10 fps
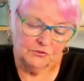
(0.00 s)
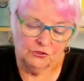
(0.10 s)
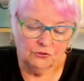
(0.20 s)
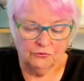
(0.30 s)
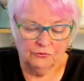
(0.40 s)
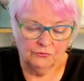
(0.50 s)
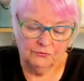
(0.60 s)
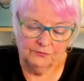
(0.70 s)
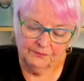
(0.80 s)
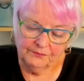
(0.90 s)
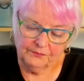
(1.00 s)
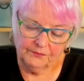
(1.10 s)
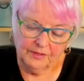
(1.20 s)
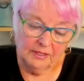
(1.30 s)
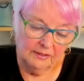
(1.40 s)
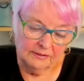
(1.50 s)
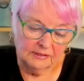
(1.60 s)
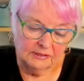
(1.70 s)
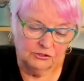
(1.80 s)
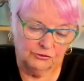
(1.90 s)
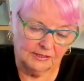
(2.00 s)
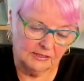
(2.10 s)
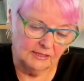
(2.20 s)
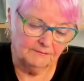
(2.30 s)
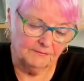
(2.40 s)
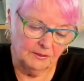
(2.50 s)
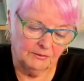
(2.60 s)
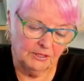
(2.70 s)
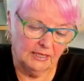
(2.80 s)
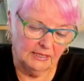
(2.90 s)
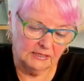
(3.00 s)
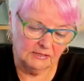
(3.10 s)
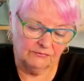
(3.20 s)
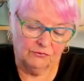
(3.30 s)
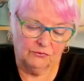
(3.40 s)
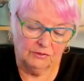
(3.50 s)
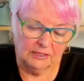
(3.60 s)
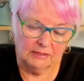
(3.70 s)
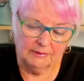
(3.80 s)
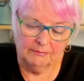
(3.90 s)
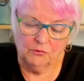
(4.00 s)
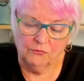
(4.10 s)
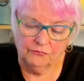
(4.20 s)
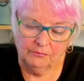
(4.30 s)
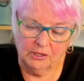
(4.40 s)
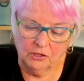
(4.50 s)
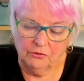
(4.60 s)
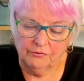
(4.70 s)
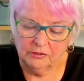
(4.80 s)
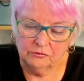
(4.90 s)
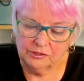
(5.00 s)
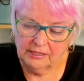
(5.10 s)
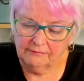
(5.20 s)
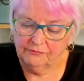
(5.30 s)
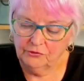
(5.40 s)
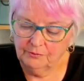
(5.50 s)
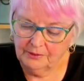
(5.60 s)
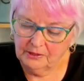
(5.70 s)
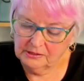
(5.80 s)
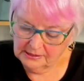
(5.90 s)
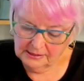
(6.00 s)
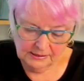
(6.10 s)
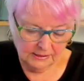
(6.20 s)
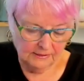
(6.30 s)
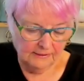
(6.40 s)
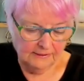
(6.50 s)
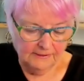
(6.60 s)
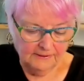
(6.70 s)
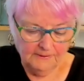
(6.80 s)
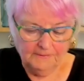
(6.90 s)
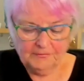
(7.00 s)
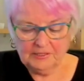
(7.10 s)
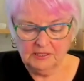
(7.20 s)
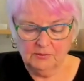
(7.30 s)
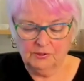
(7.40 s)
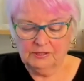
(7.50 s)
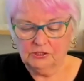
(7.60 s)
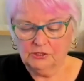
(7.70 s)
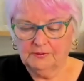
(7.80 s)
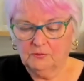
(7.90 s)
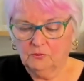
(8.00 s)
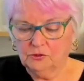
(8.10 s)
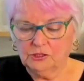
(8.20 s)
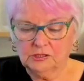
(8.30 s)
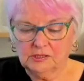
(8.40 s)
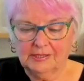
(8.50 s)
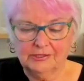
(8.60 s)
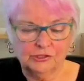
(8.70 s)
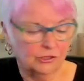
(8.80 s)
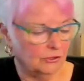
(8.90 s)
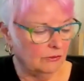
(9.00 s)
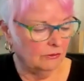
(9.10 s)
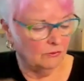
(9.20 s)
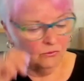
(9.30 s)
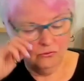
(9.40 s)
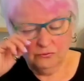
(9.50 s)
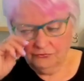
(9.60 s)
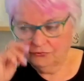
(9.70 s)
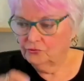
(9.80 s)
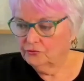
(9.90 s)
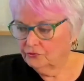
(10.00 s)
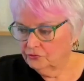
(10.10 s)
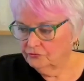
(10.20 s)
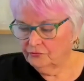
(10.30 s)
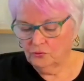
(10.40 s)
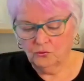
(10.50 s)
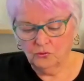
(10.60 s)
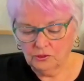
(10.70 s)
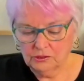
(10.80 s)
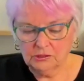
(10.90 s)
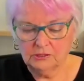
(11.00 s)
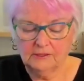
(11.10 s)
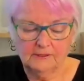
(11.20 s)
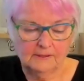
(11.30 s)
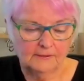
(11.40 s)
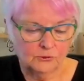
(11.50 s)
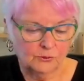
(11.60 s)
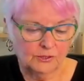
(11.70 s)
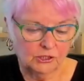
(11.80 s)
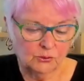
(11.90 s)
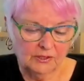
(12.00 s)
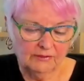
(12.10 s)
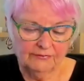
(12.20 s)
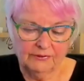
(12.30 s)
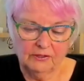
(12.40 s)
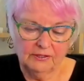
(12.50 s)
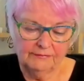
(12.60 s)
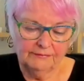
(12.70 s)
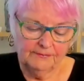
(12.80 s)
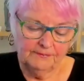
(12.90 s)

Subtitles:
So, yeah, it's interesting. I'm going to ask for a little bit more from my Oracle deck for you, Pisces, to see what else Spirit wants to say to you, or for August 2025.